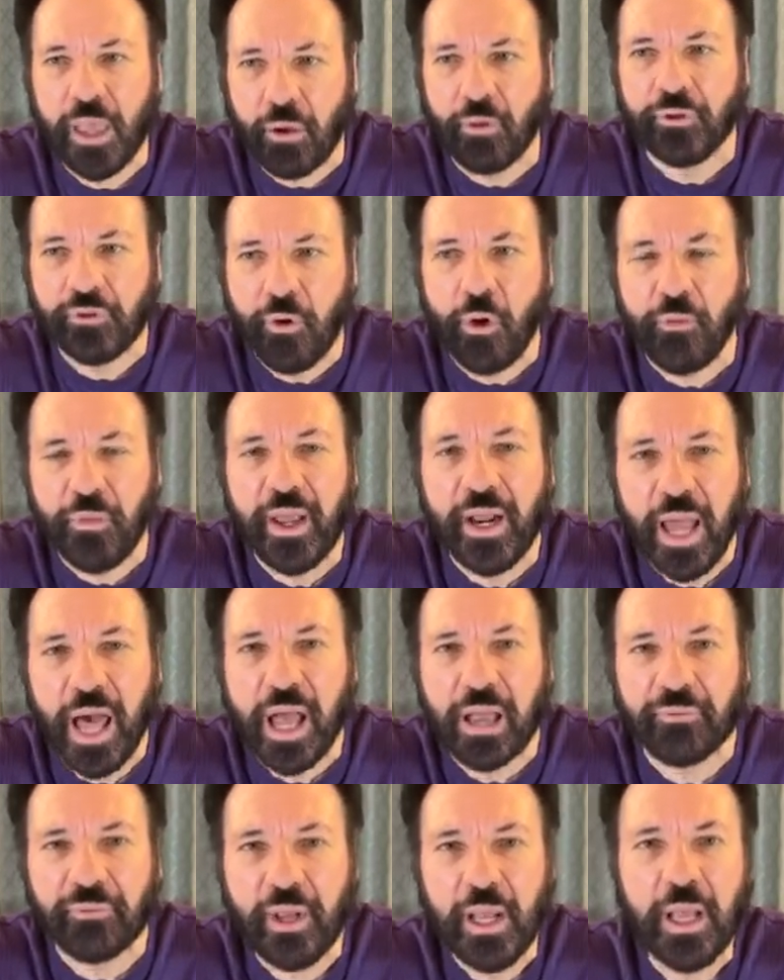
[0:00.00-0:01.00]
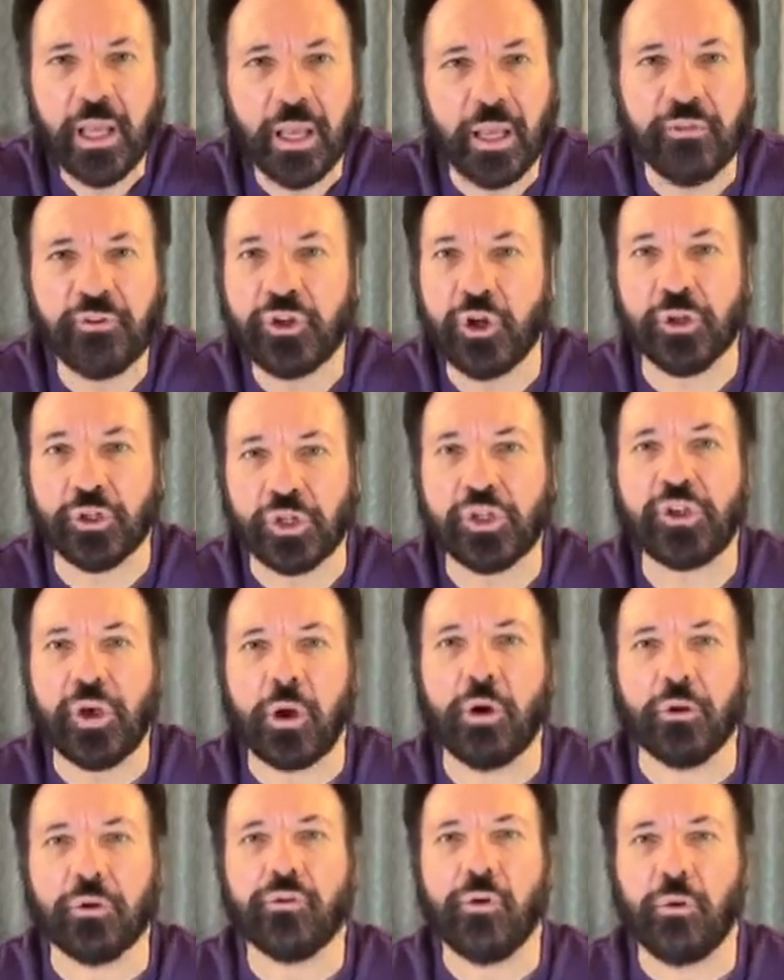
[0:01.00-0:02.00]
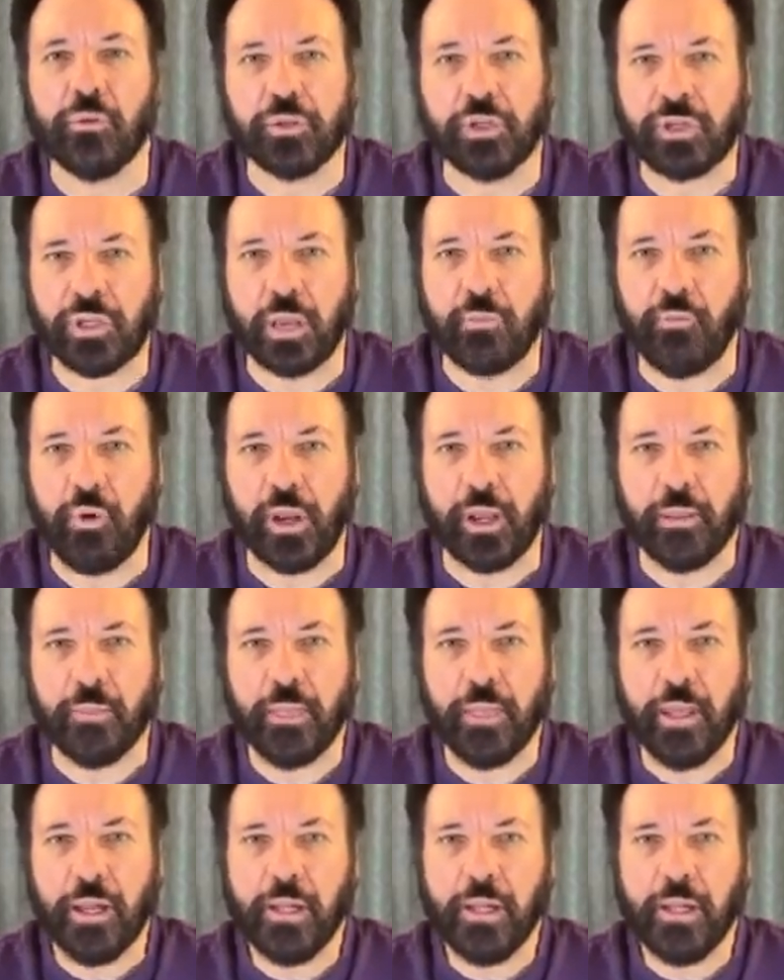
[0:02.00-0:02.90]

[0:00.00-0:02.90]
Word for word: and control their life. And churches are controlled the same way.